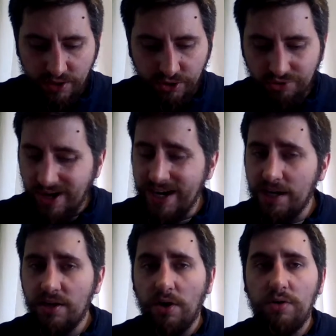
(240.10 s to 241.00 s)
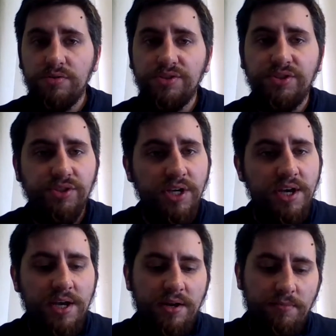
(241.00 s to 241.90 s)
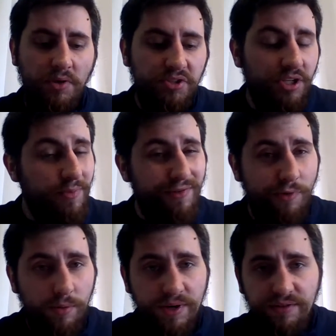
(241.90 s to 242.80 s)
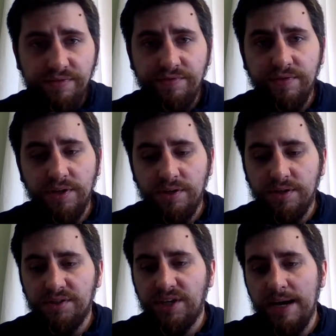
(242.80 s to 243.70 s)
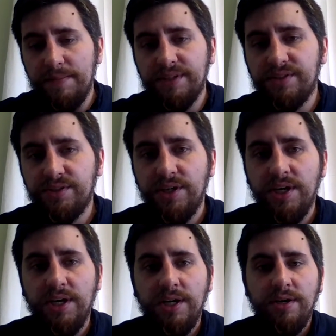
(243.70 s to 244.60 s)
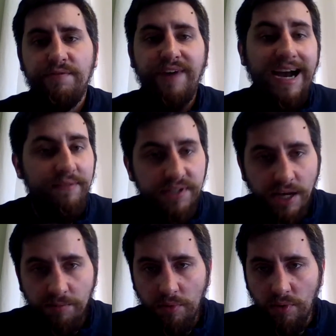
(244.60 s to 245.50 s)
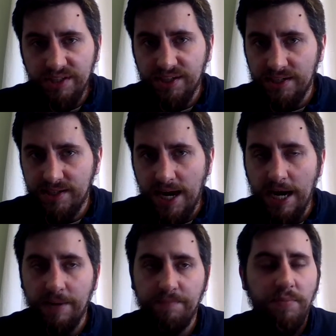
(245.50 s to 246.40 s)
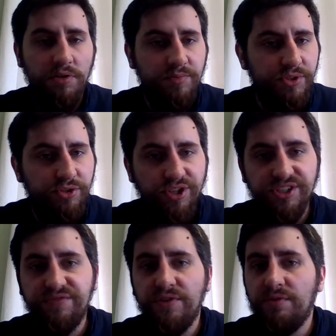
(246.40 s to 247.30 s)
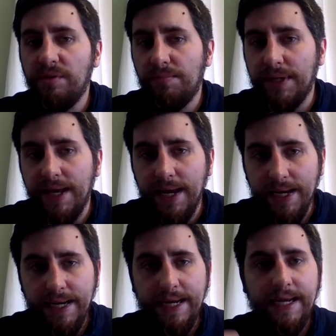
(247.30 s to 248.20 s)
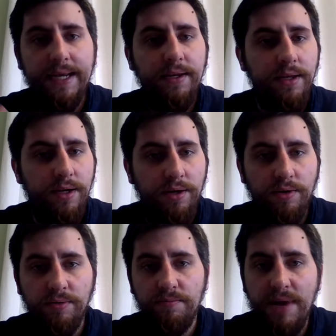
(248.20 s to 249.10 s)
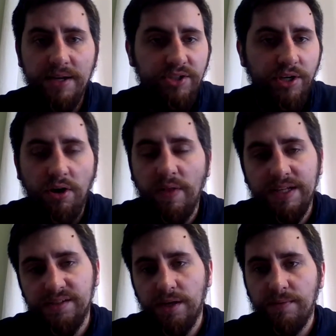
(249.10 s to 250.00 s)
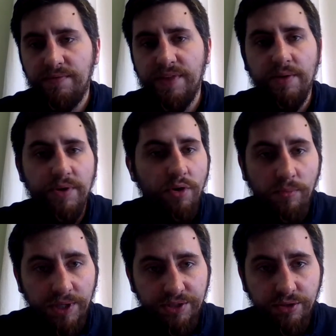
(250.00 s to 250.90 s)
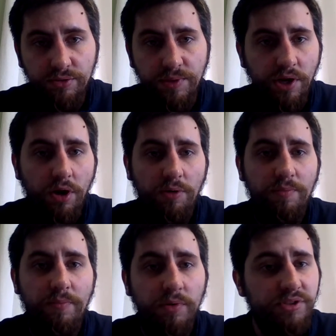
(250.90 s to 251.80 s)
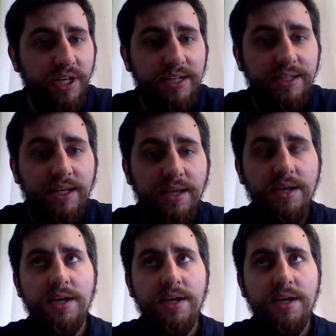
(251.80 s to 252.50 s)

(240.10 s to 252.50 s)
as grading goes, most going to be formative assignments, 5 to 10 points at a time, multiple choice, fill in the blank, matching, all that stuff that we normally do, but it'll most likely